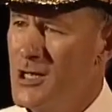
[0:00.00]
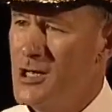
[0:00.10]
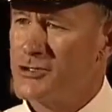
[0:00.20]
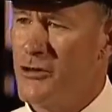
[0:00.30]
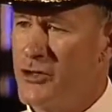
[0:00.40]

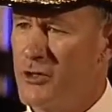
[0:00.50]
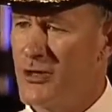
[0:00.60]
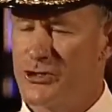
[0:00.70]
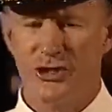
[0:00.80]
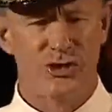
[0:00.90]
So the
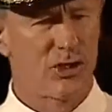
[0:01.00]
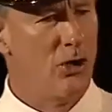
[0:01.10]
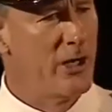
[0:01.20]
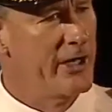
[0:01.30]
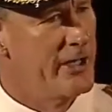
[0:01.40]
university's
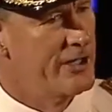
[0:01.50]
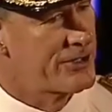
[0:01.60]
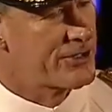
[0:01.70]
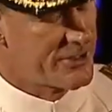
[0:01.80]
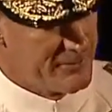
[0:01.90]
slogan
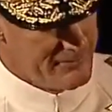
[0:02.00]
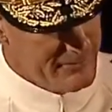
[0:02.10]
is,